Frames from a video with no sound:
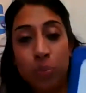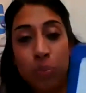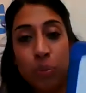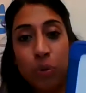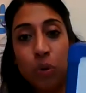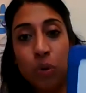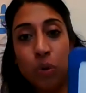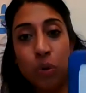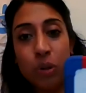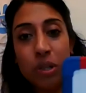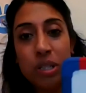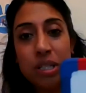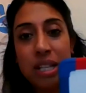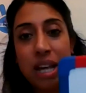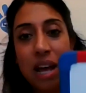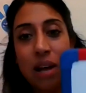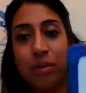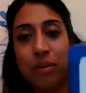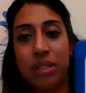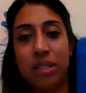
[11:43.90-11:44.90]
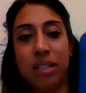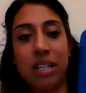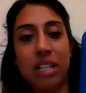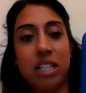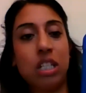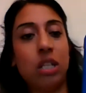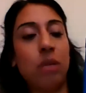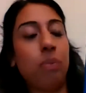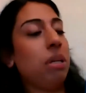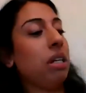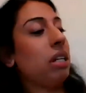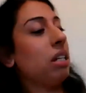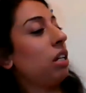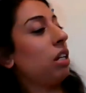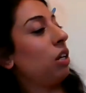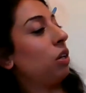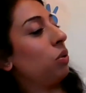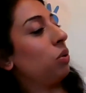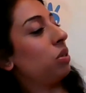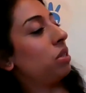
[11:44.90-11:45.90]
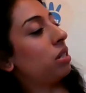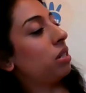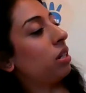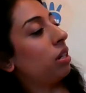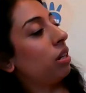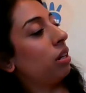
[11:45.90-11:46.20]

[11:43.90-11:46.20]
pure sounds need to be used.